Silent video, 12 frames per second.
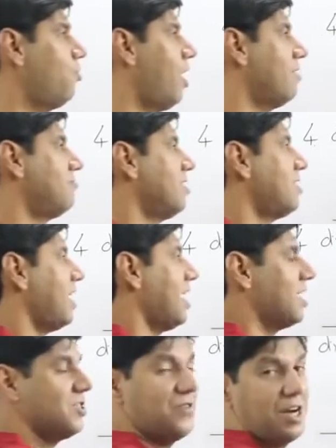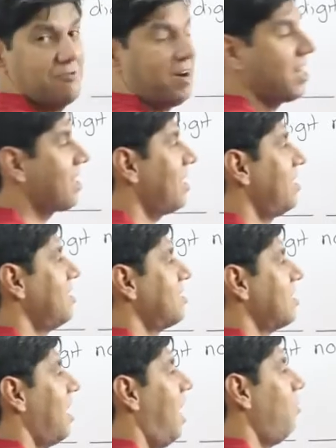No, I've just satisfied one
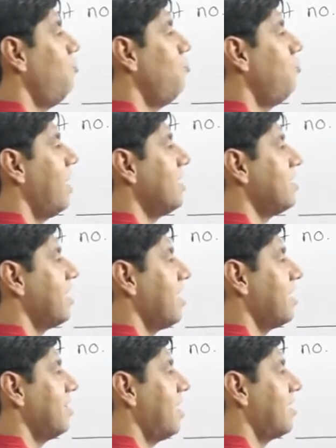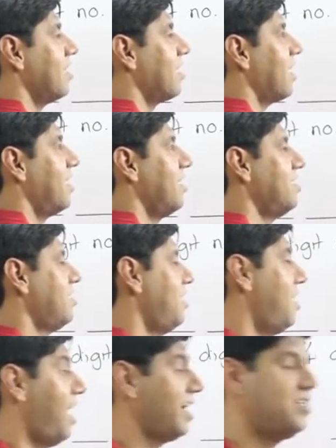condition. How do I check that the
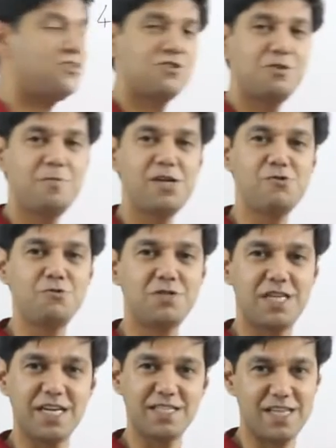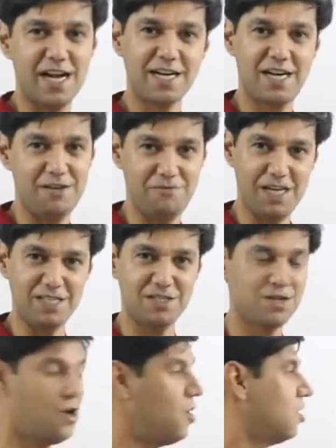condition 9 should be used exactly
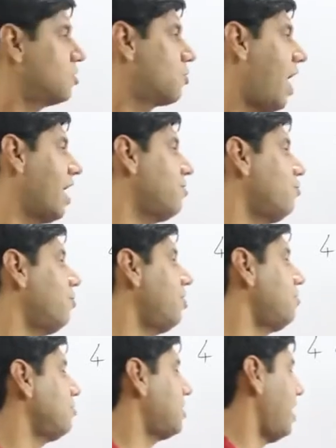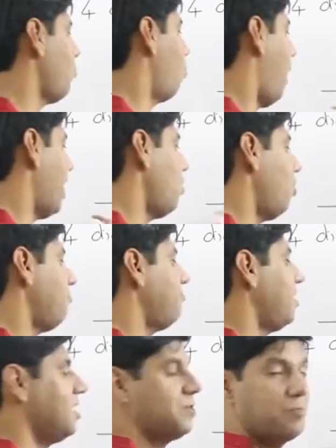once? So are you going to say one
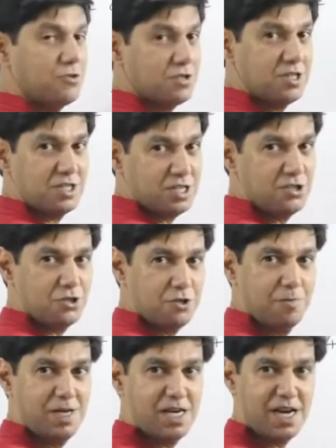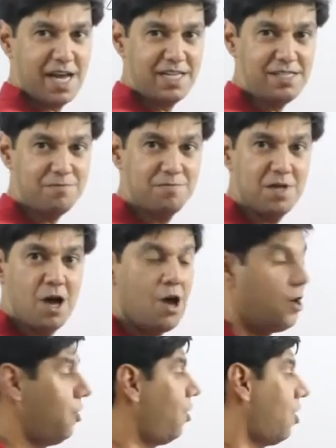of these positions should be a 9?
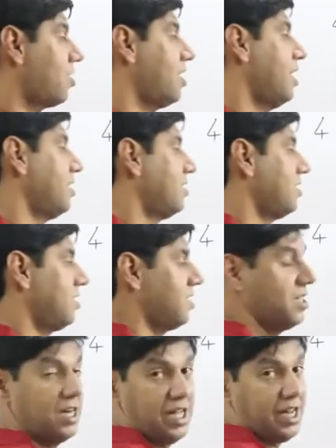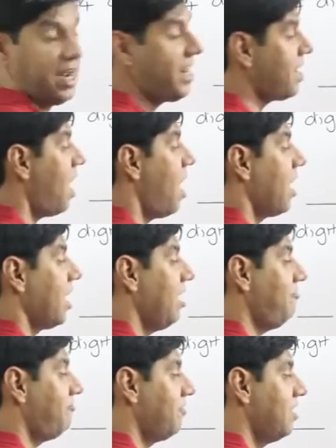Not necessarily, right?
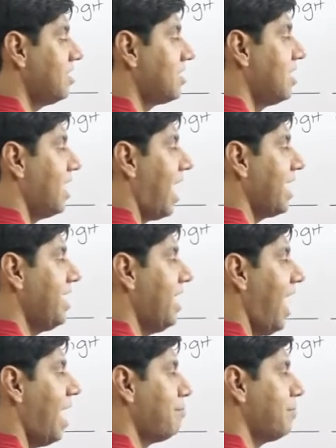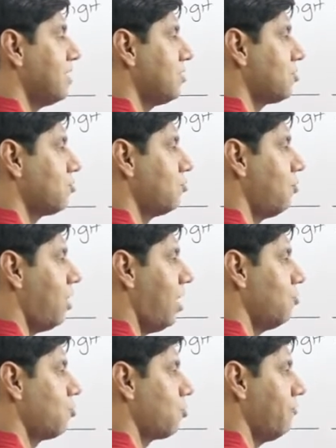If this 9 happens to go
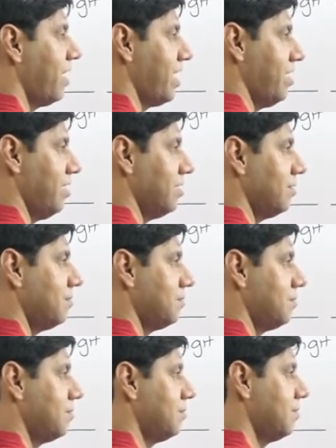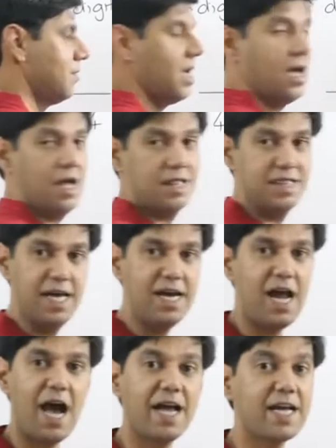out over here,
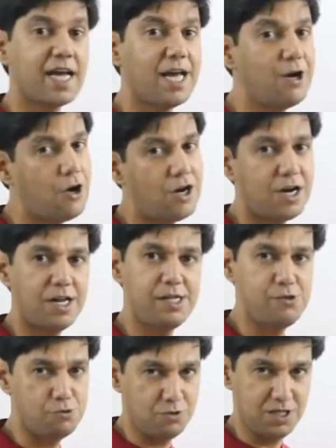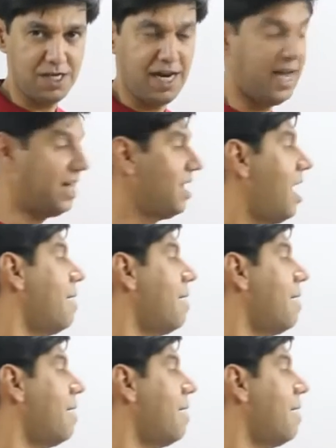then I cannot reuse a 9.